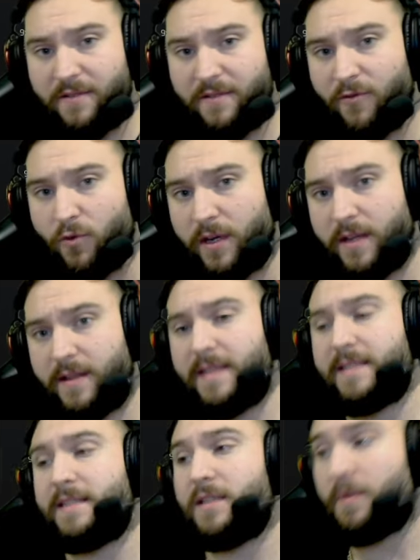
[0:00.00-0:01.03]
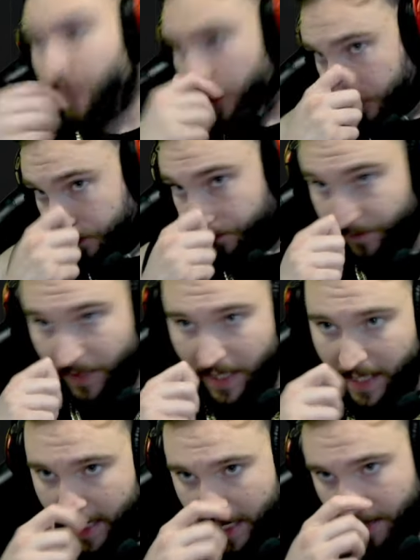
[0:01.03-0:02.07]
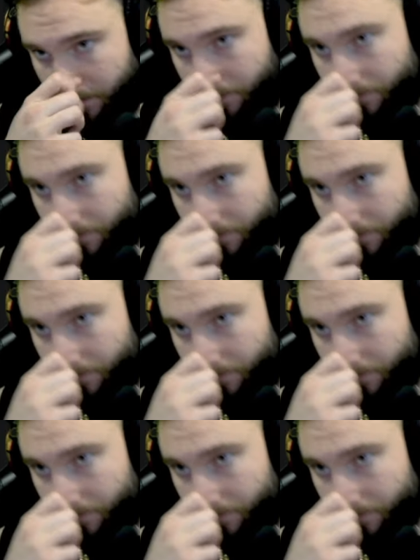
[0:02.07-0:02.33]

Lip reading: 40 of these in the bottom, and